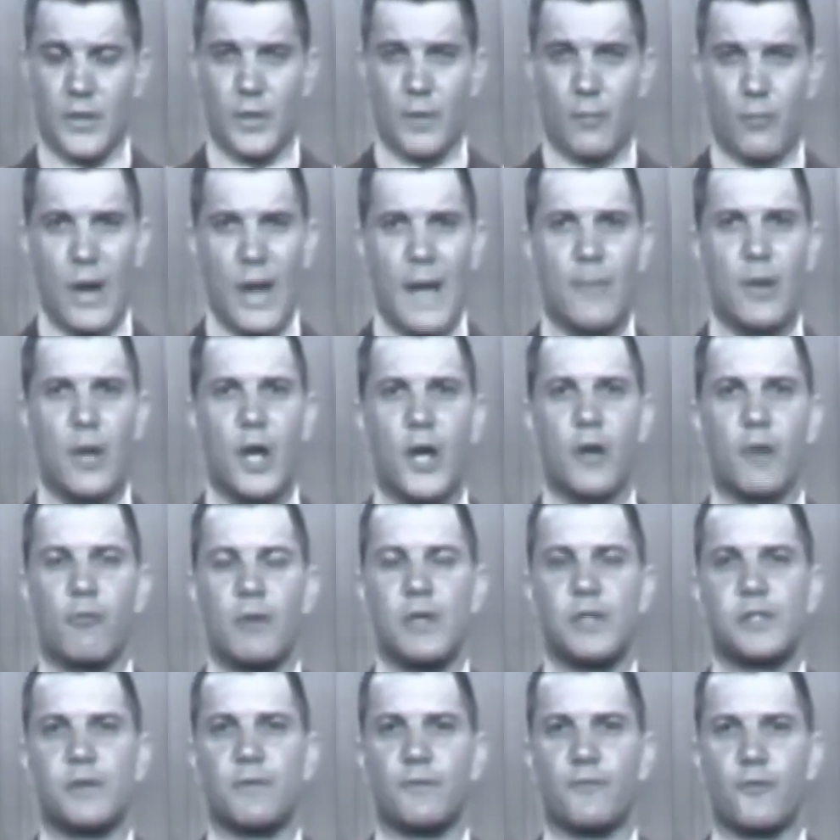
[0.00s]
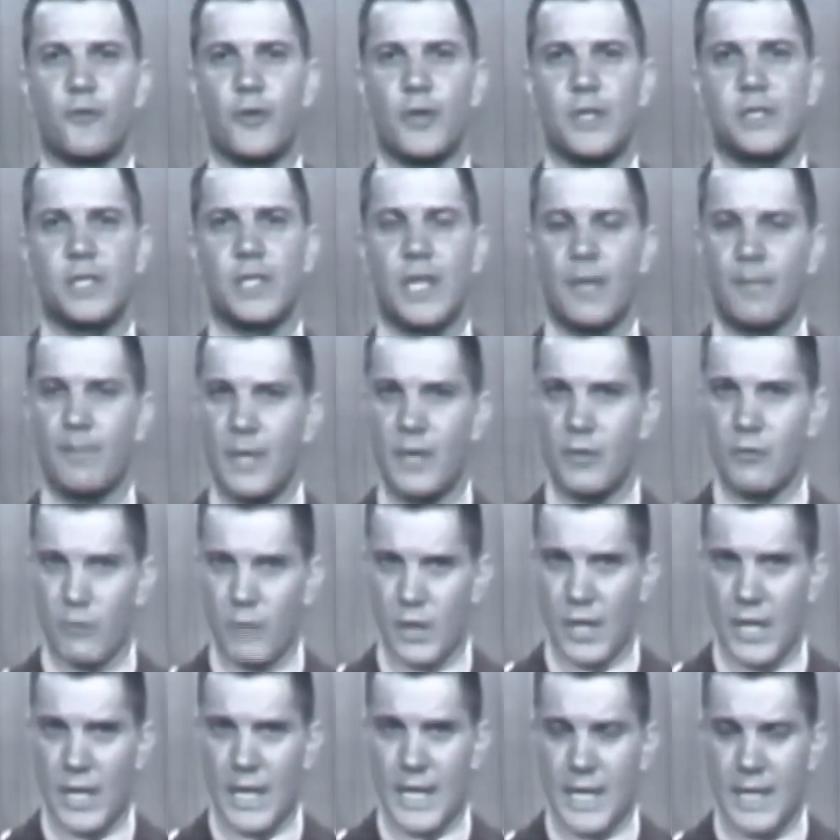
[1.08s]
The primary reason for this can be
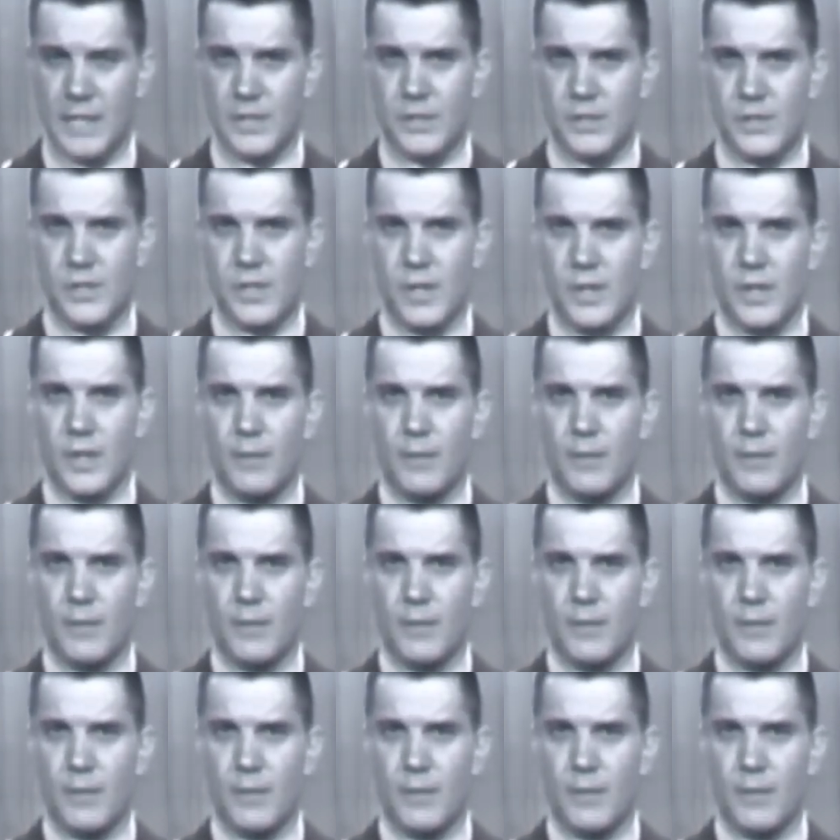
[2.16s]
realized